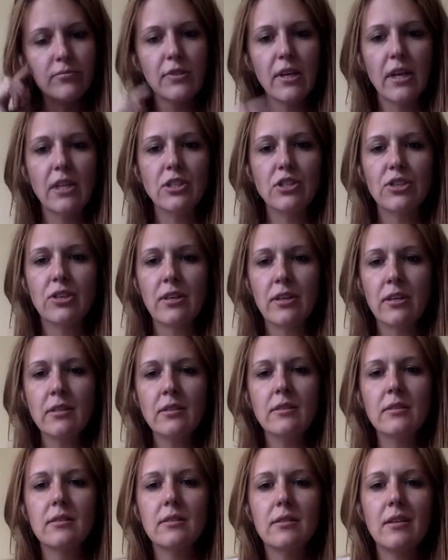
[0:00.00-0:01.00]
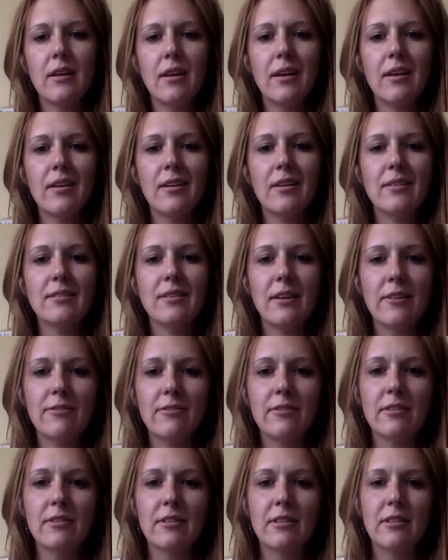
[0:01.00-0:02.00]
dangerous,
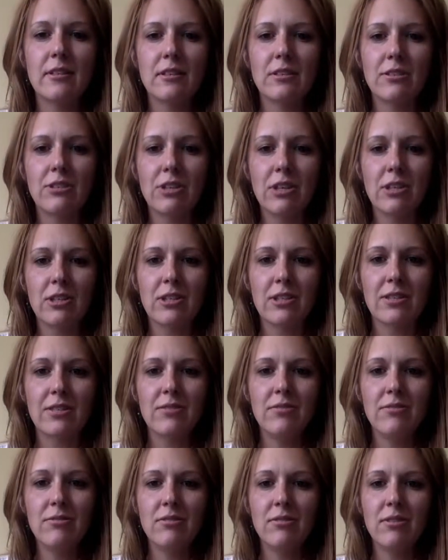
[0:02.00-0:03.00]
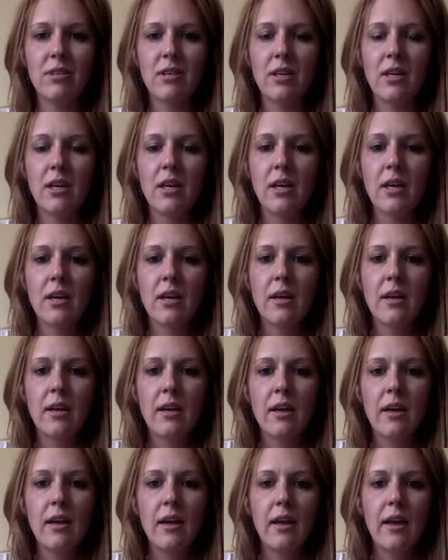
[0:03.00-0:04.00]
definitely destructive,
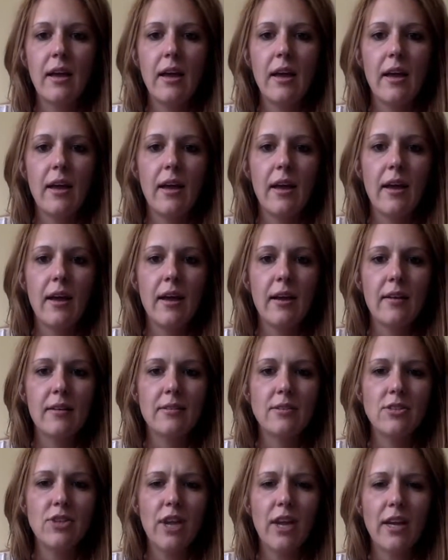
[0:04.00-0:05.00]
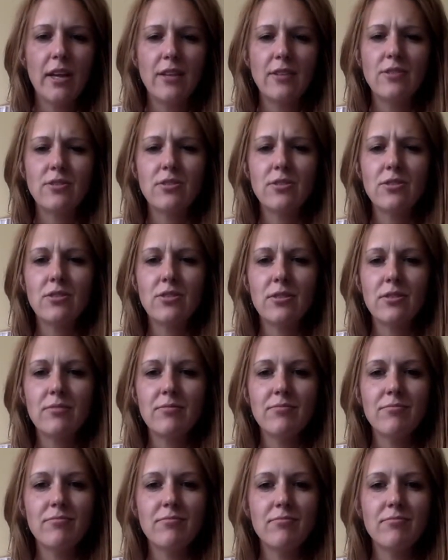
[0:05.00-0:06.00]
and changed
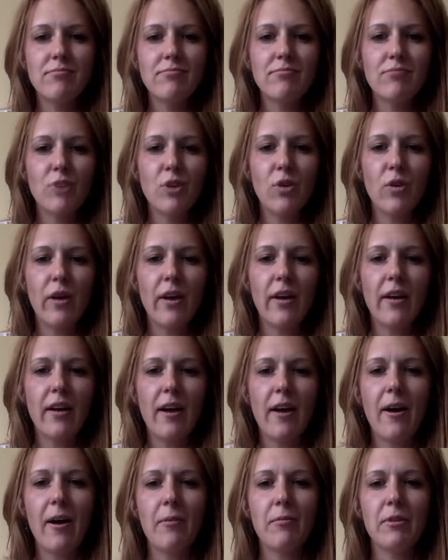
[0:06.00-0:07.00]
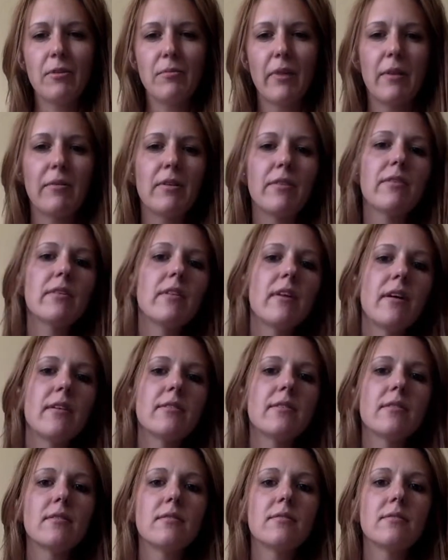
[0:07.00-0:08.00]
who I am and made me
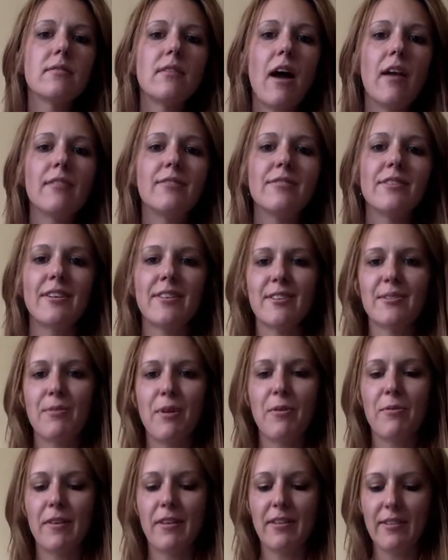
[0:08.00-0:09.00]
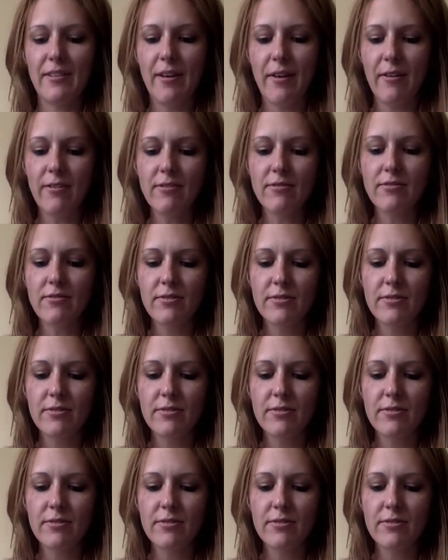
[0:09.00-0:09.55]
realize a lot of things about myself.